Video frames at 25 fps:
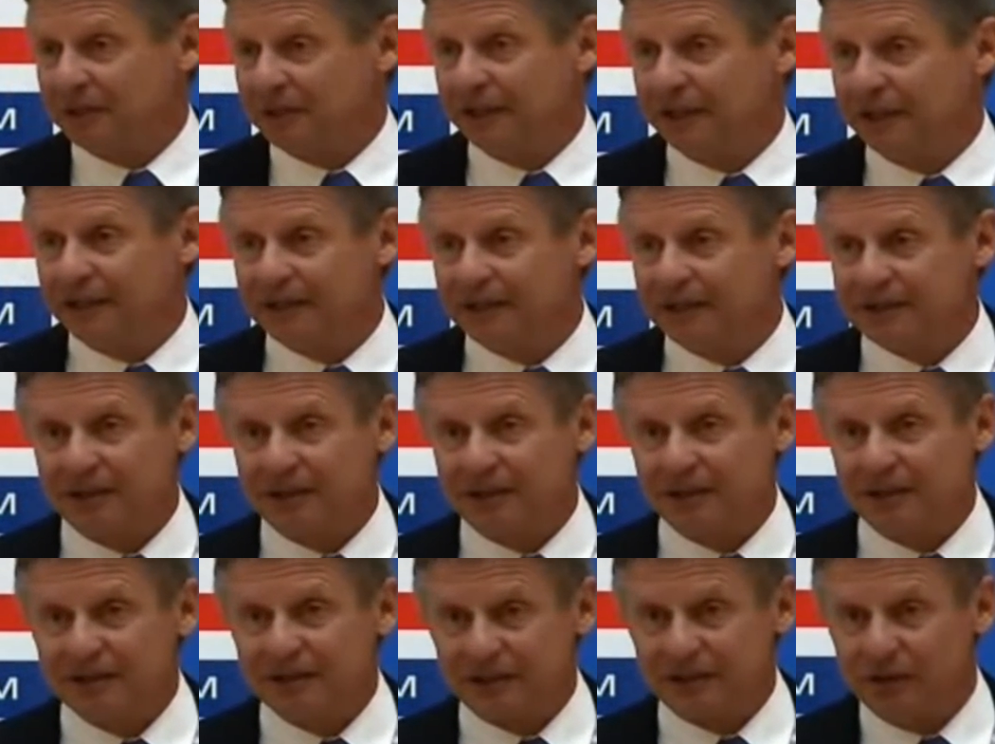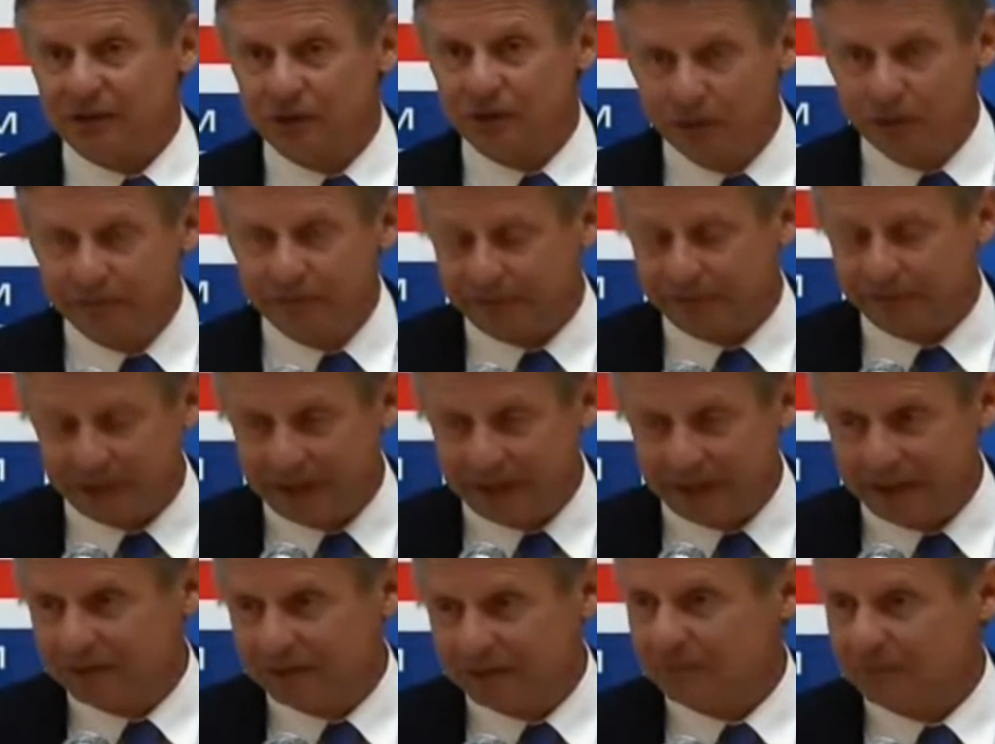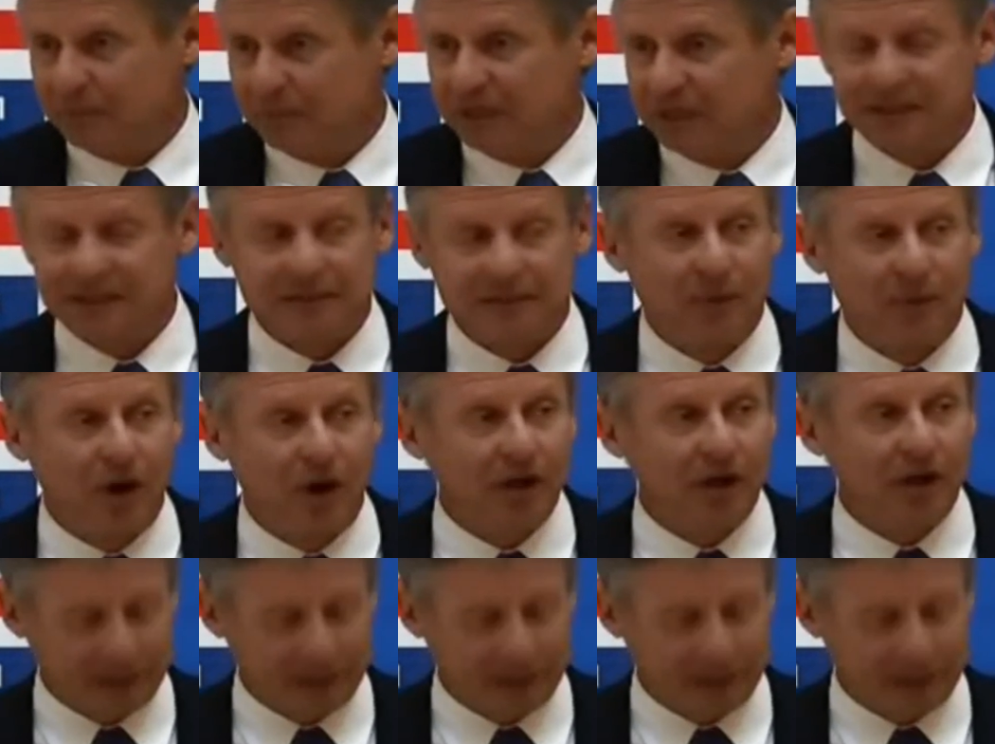really, is a new friend, but it's